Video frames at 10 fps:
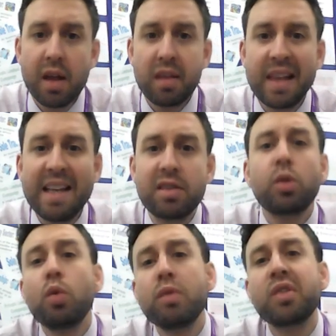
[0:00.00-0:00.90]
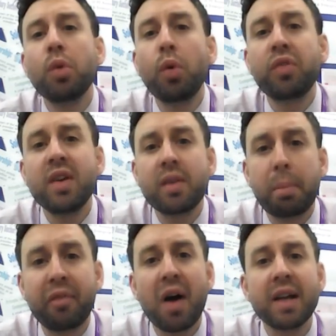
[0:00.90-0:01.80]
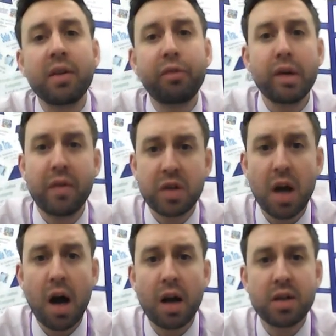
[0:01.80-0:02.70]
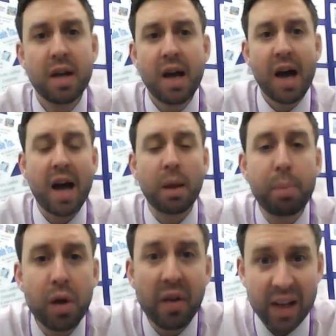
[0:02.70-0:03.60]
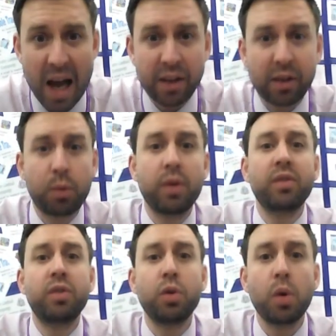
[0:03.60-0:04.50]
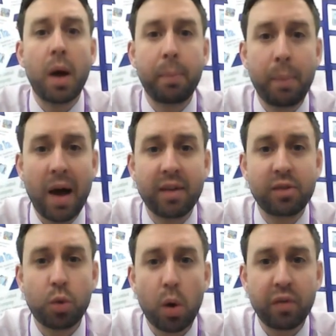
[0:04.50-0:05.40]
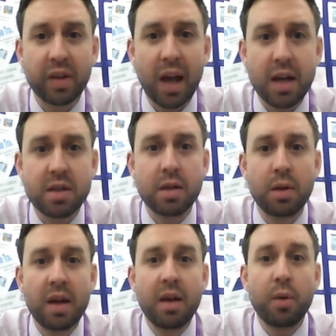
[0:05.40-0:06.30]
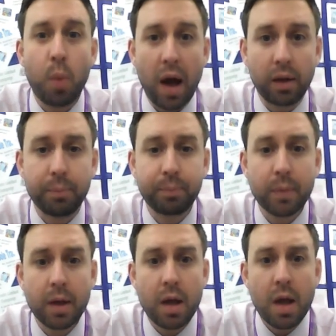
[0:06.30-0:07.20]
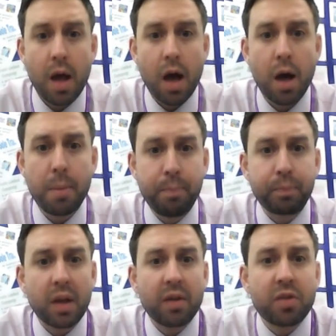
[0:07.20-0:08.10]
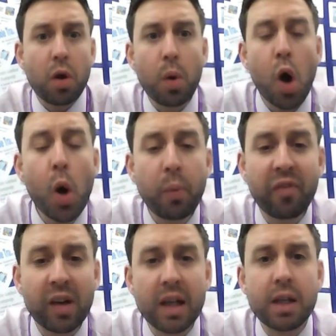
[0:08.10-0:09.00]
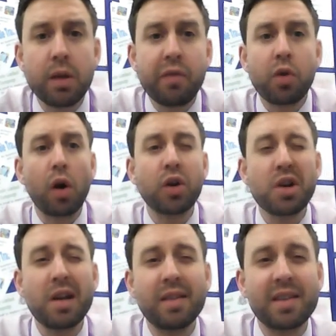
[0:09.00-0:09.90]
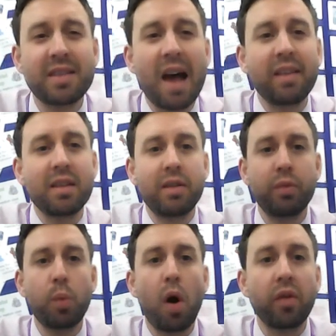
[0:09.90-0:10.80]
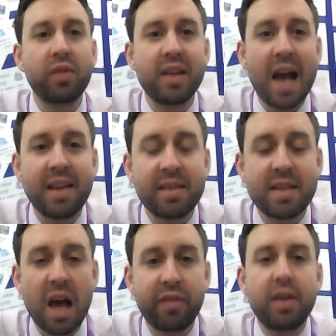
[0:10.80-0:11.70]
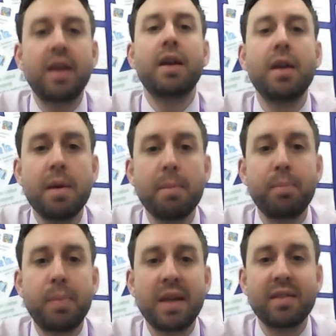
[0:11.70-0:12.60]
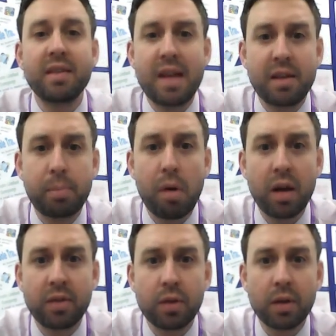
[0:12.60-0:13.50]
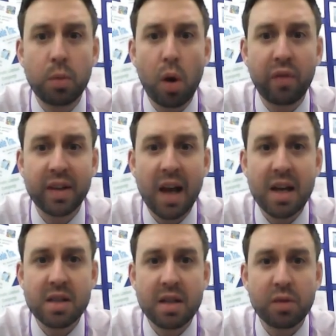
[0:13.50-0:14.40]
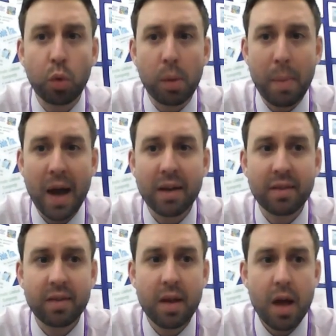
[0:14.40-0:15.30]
These 2 resources are provided free of charge and are perfectly adequate to pass the qualification well. So hopefully you've got a good understanding of what the NCFE Business and Enterprise qualification is all about.